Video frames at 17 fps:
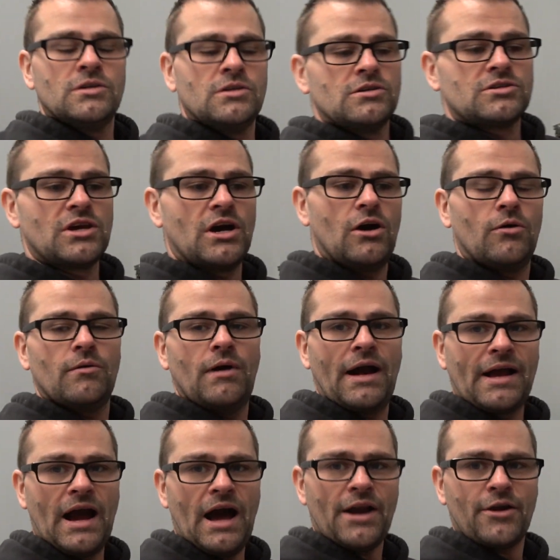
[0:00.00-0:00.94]
so
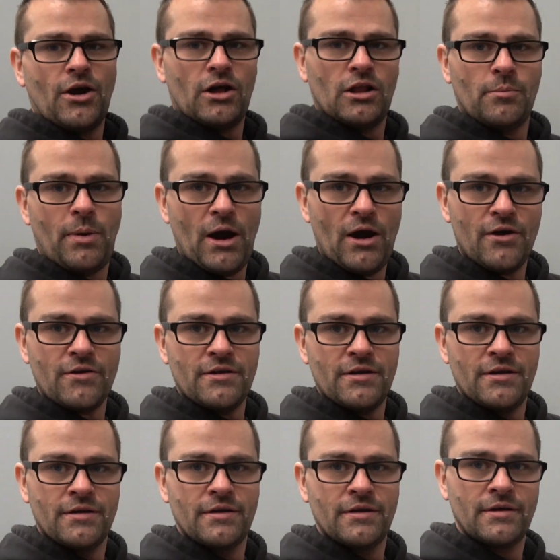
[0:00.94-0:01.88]
I got it all apart,
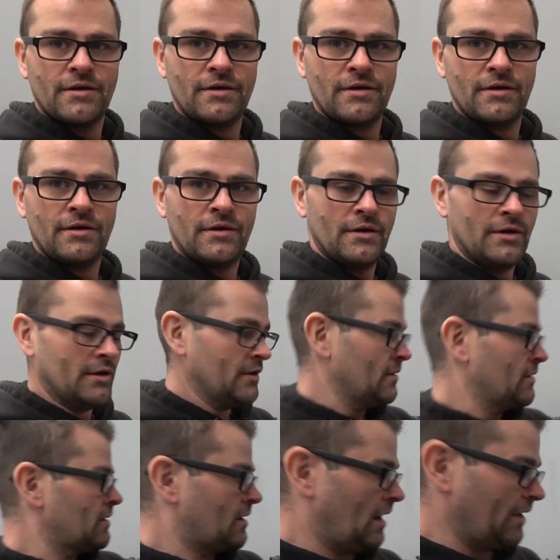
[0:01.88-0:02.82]

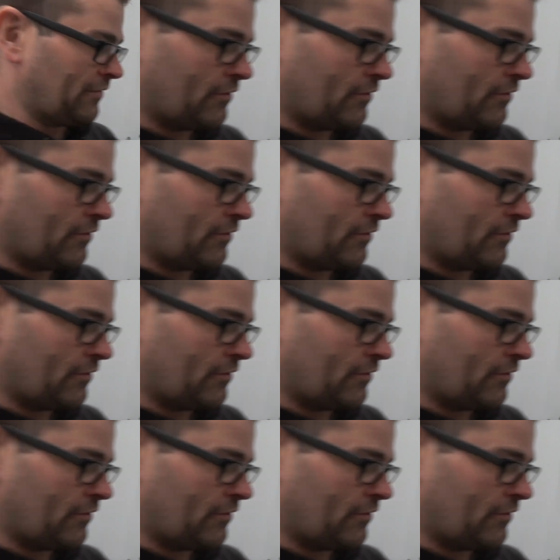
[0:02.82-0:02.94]
got